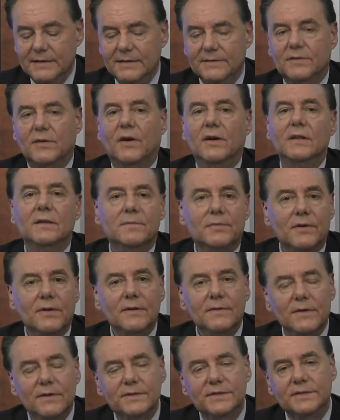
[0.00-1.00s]
Carla
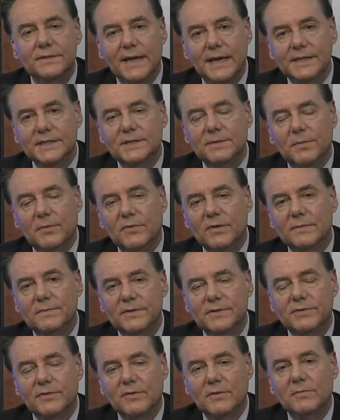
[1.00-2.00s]
Provost, who heads the Border
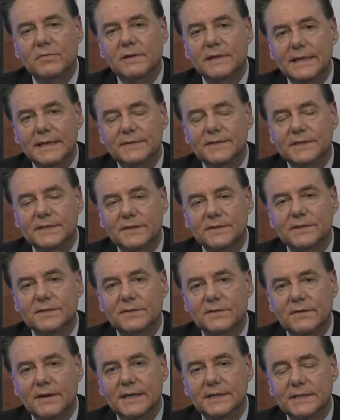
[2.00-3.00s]
Patrol, believes that there's
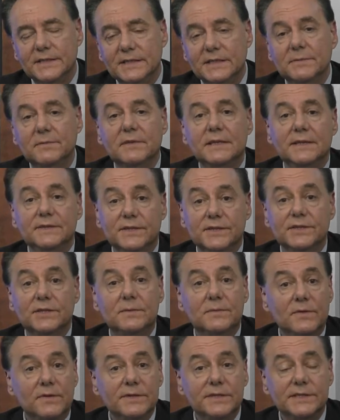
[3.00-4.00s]
a crisis and believes there's
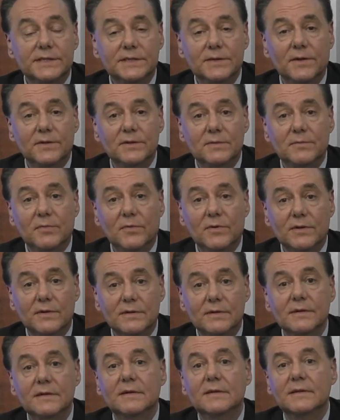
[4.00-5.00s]
an emergency on the
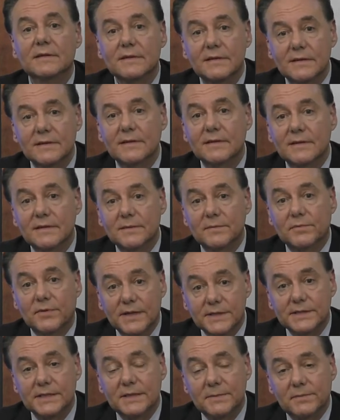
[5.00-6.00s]
border. The
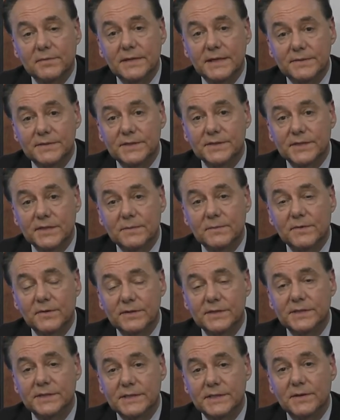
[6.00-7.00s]
president believes there's an
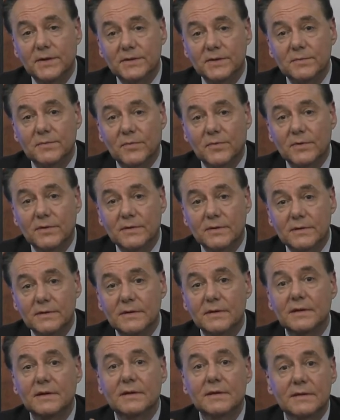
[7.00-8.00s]
emergency on the border.
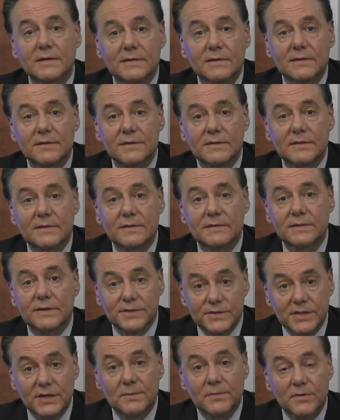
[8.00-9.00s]

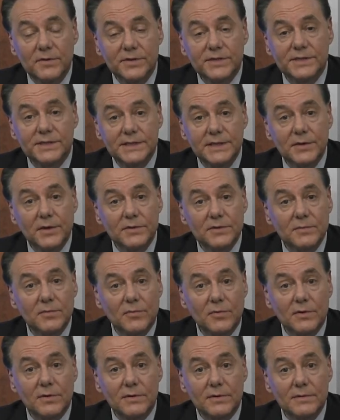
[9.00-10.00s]
There's an emergency on the
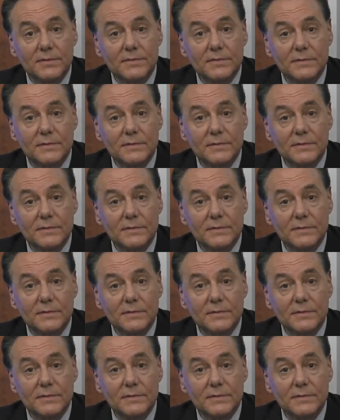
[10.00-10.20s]
border.